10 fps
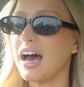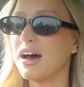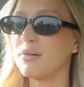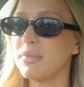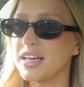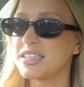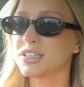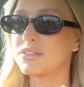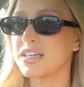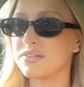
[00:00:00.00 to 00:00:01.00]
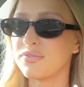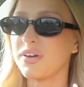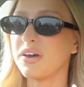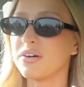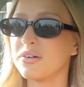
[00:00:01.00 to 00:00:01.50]
It still doesn't
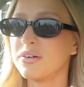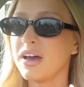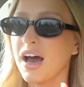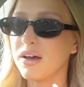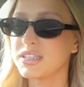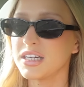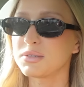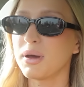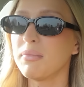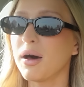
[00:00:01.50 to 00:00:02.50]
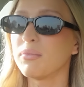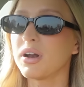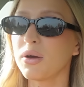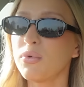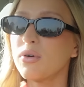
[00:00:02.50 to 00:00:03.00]
feel, I was saying to my mum, when
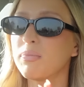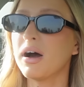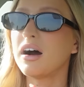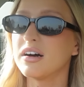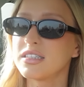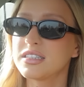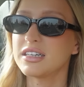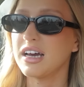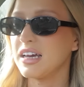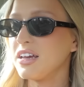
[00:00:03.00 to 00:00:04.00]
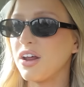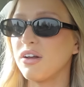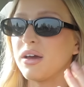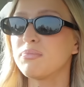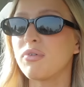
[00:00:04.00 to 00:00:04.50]
I walk past, you know,
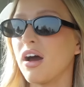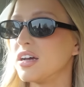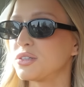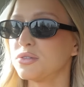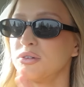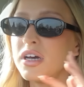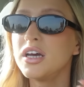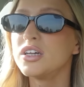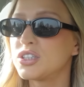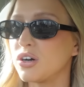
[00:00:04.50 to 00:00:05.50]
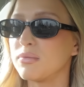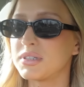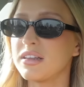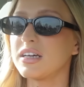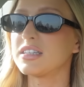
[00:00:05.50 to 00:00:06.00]
like bridal shops
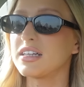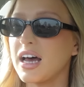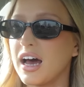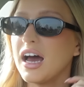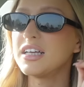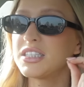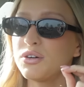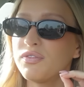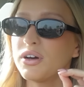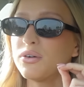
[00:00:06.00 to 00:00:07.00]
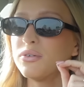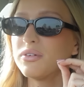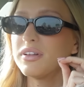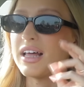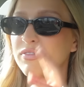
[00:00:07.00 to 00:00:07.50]
and things like that, I still feel
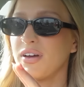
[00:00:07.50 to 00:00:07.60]
that